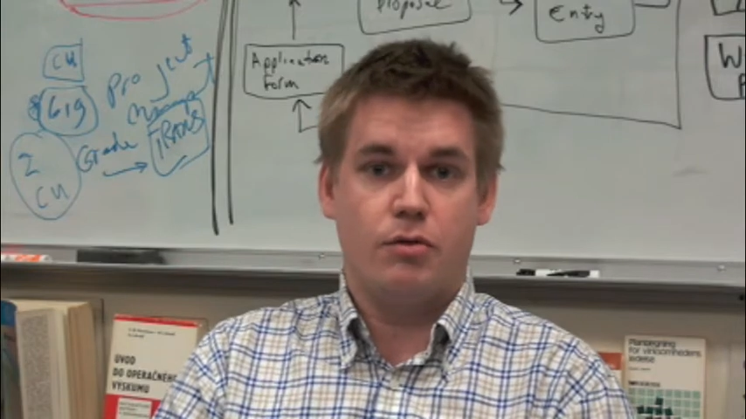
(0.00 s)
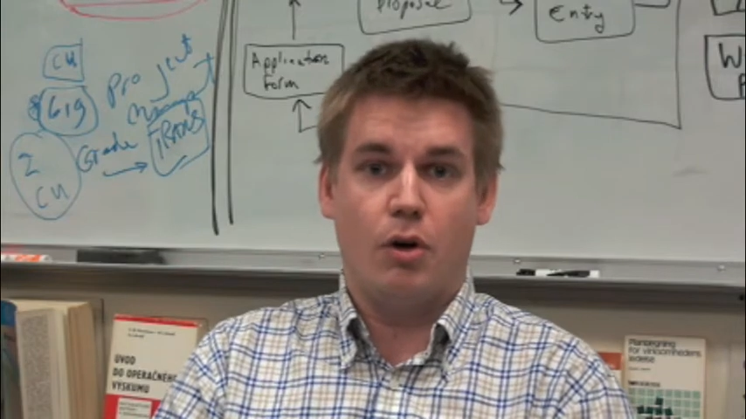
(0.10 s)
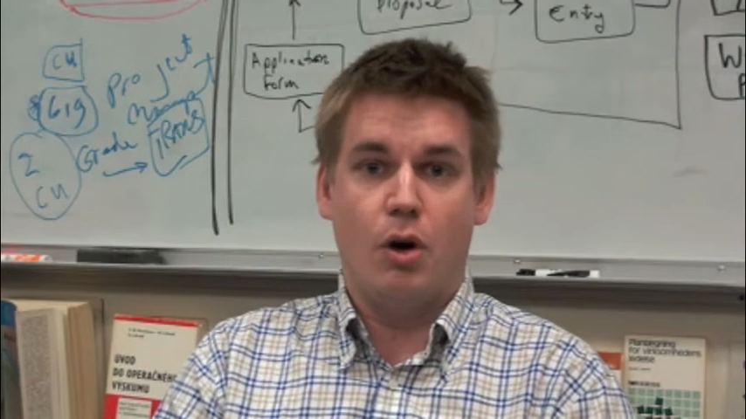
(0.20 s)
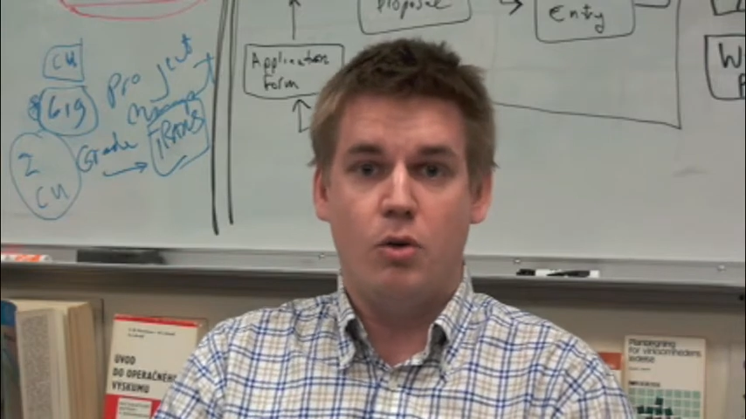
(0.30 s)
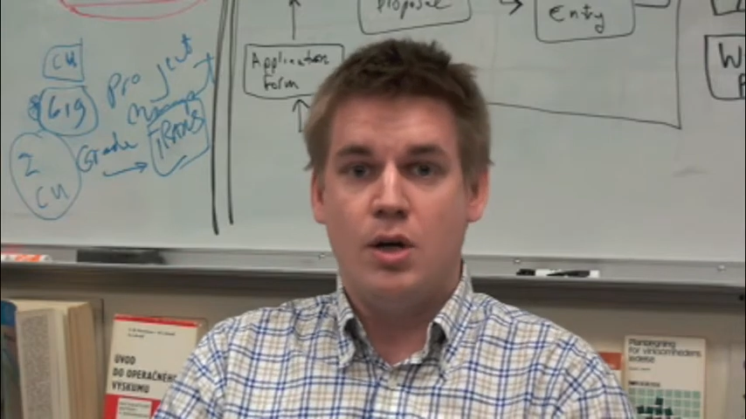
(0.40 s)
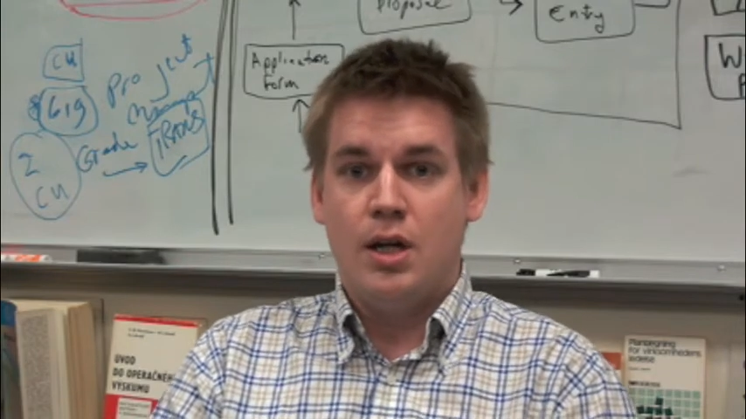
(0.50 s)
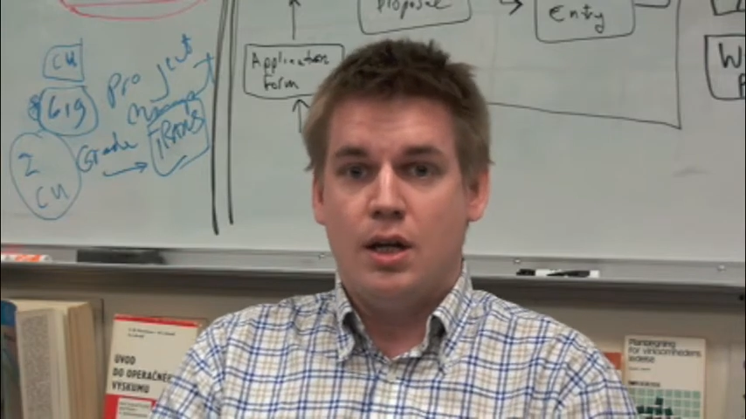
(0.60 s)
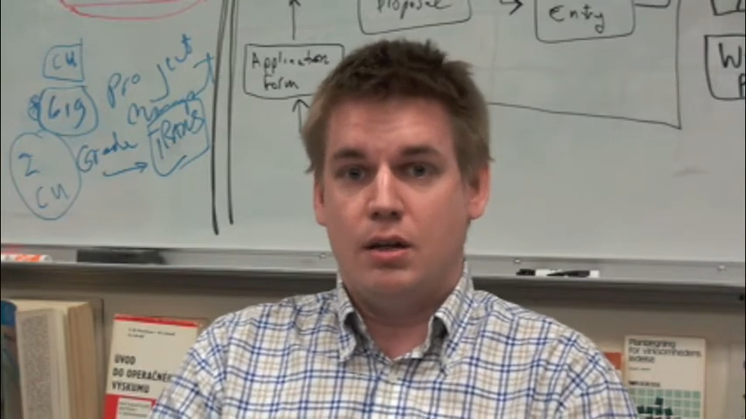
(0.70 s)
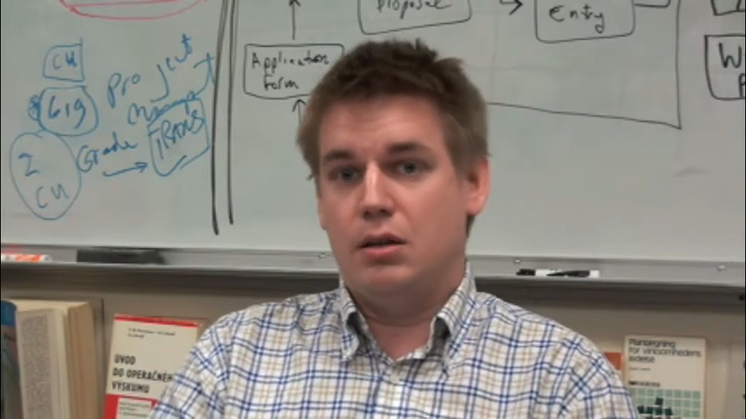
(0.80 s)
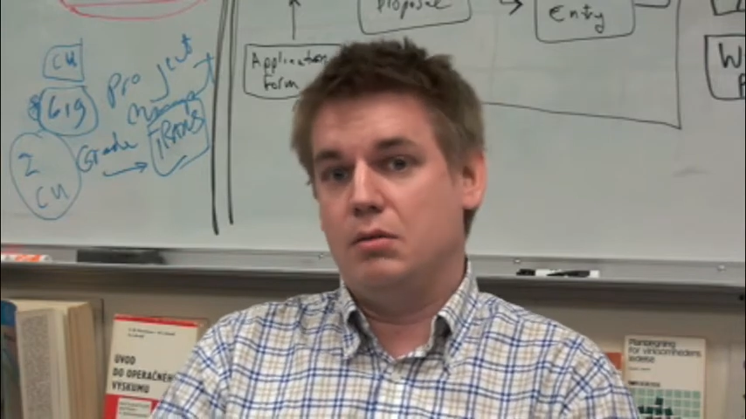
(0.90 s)
flow,
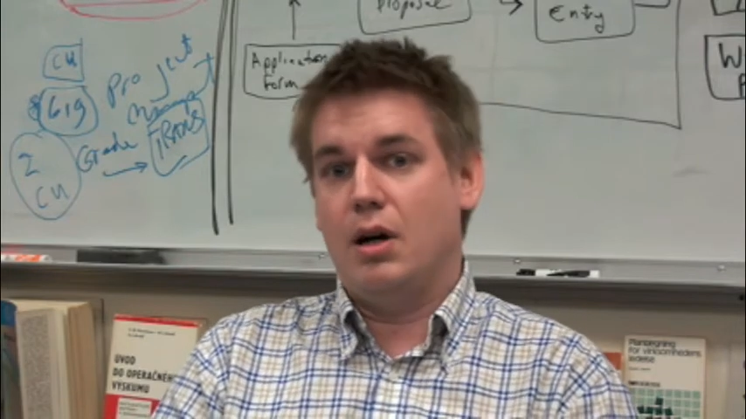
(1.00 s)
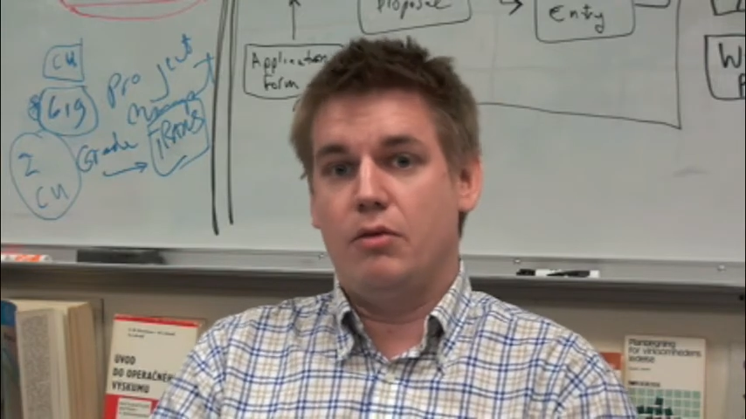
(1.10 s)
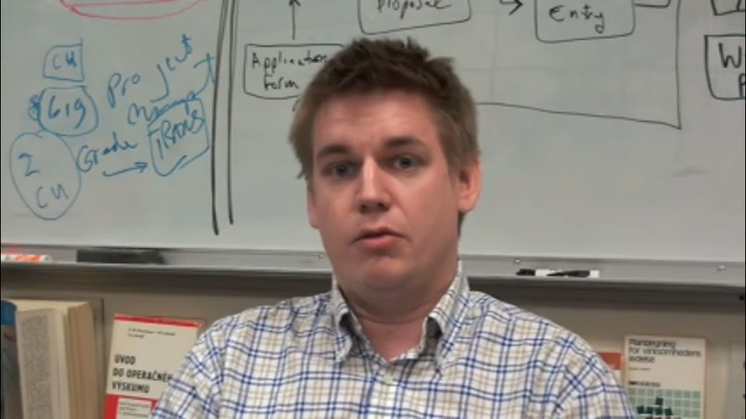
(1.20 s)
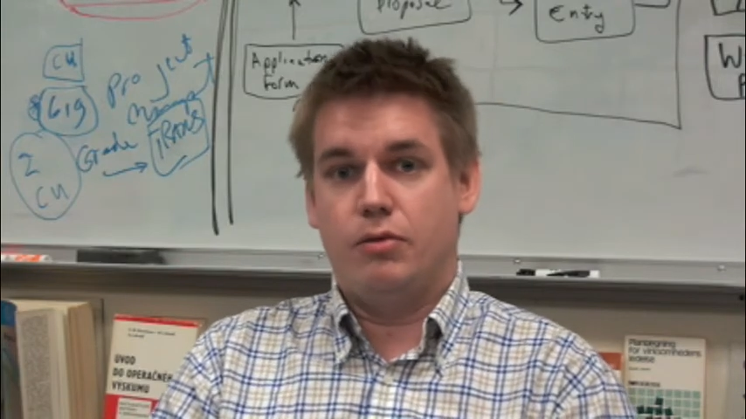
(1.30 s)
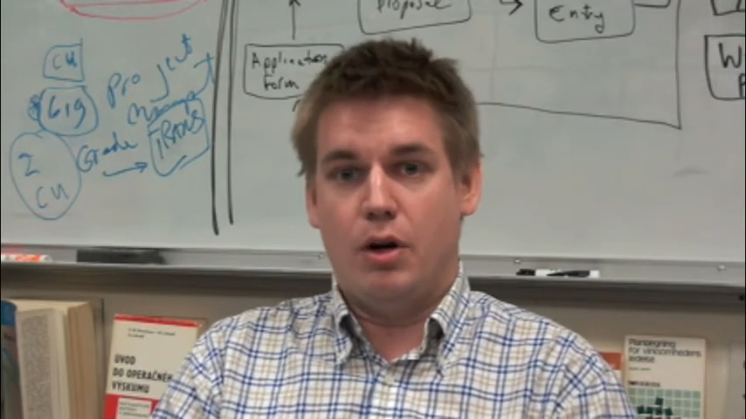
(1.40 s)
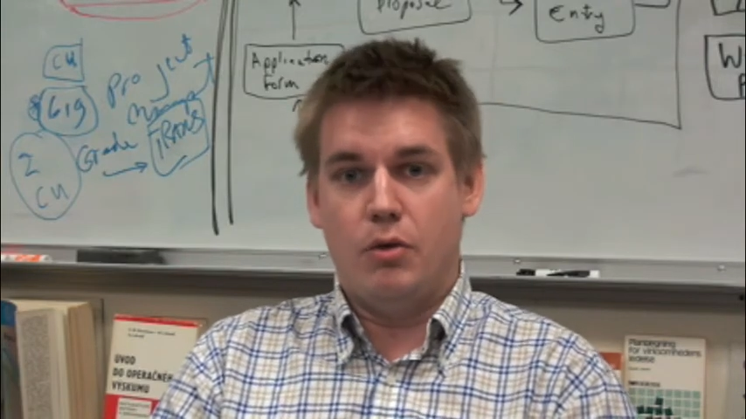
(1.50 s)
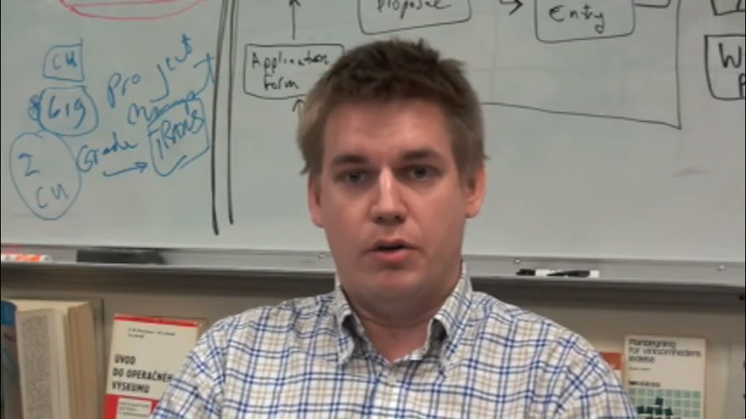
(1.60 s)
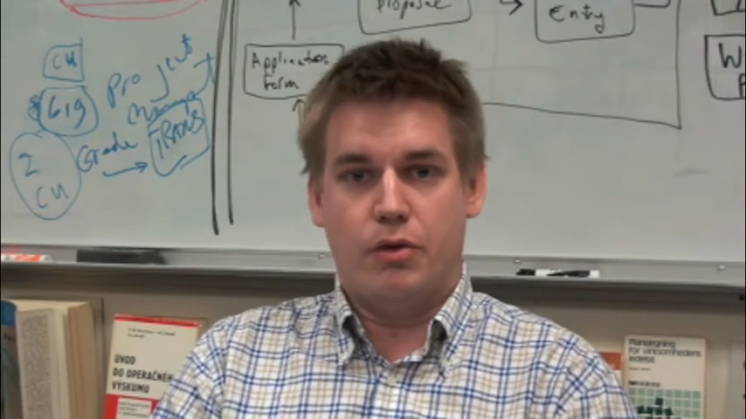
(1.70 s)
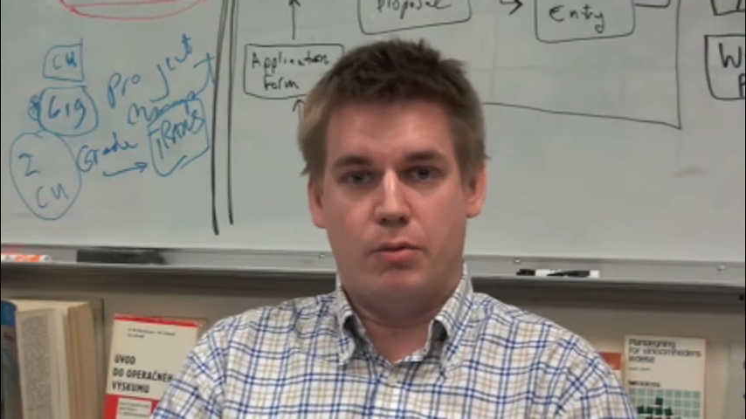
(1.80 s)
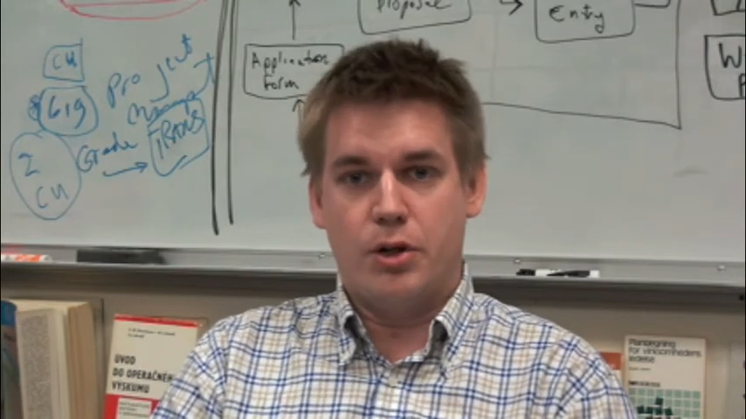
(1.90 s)
how
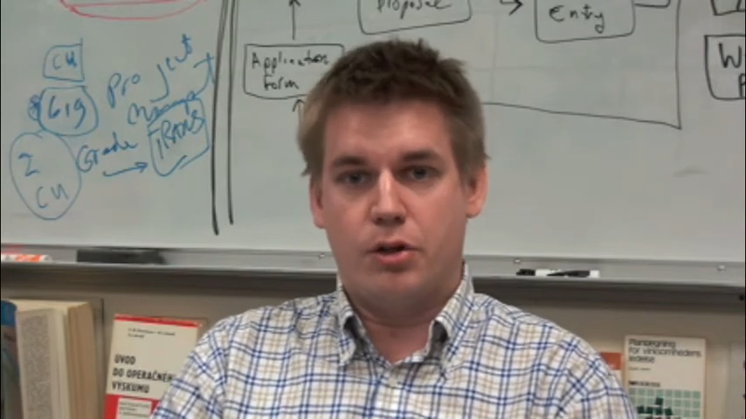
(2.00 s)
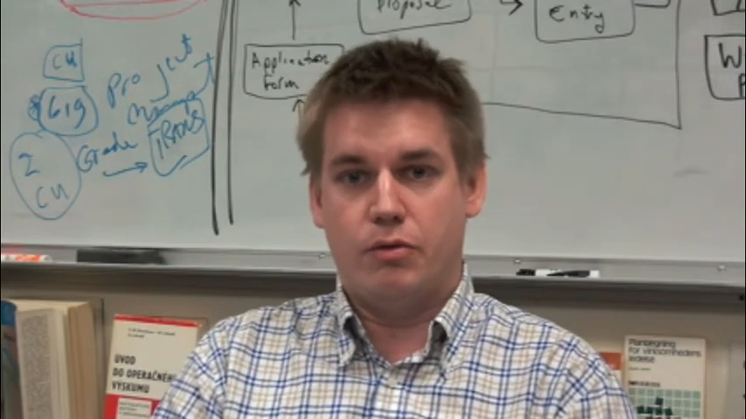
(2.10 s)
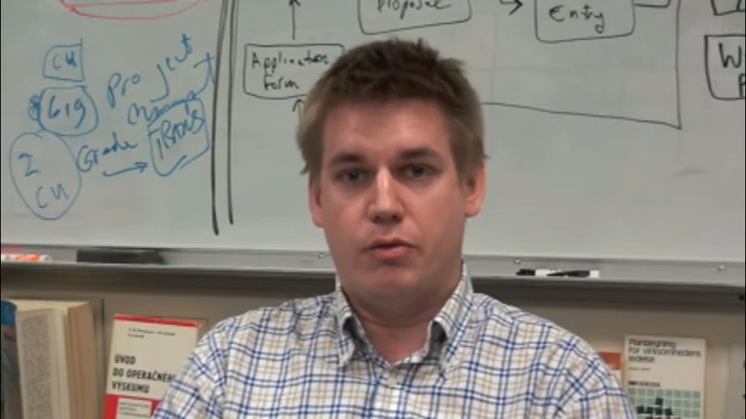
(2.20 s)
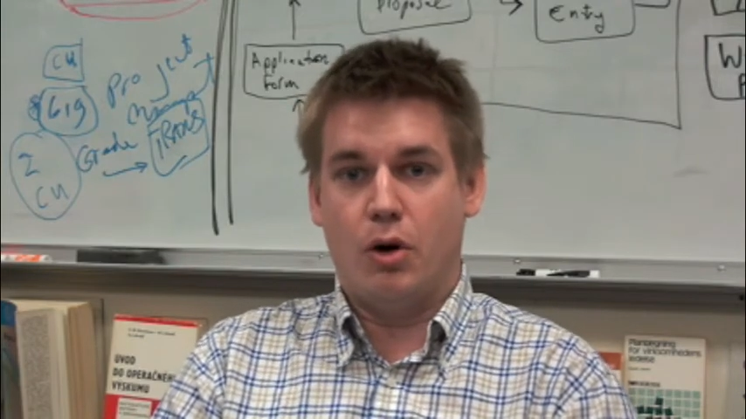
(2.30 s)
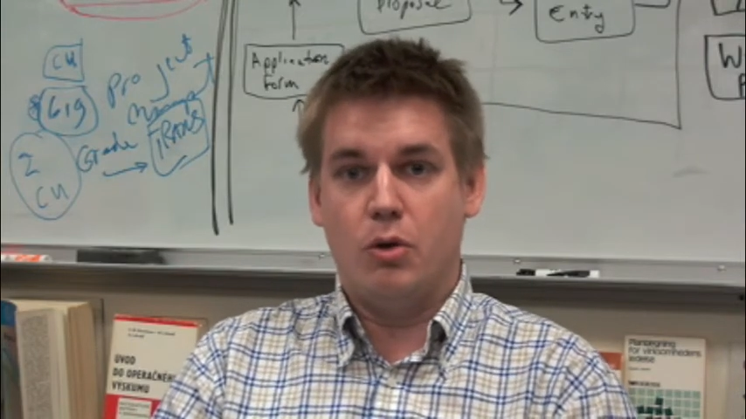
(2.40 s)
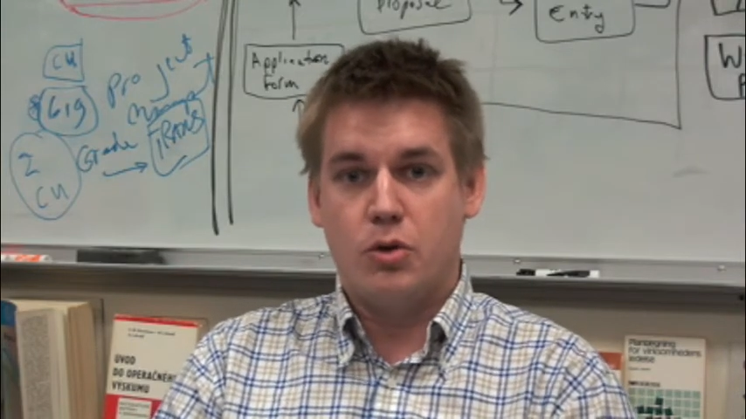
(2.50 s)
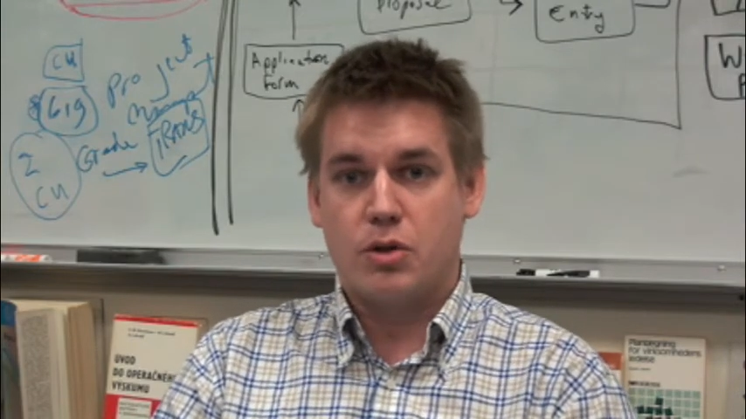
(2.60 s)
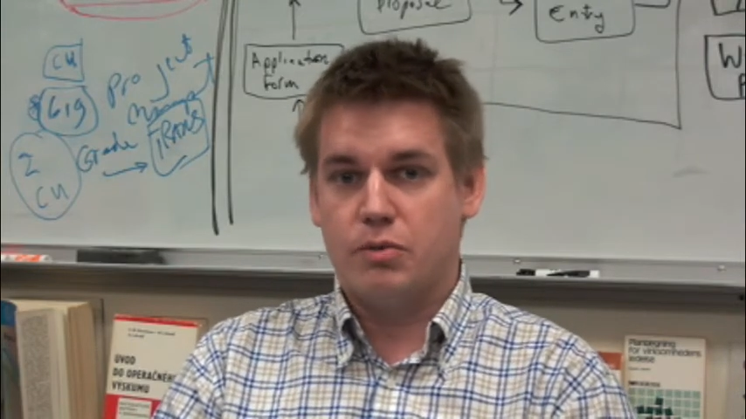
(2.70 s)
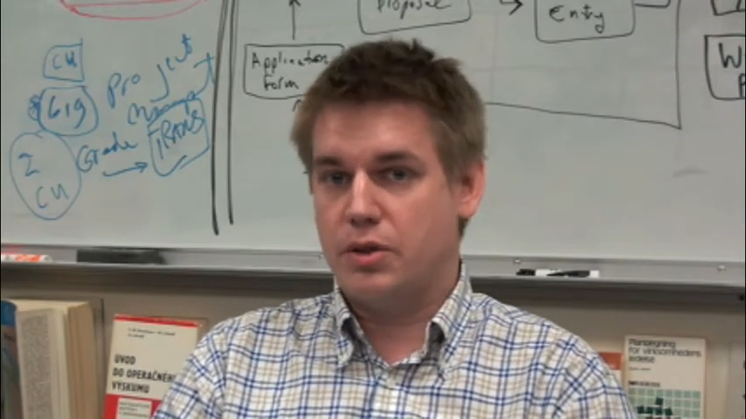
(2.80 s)
information flows,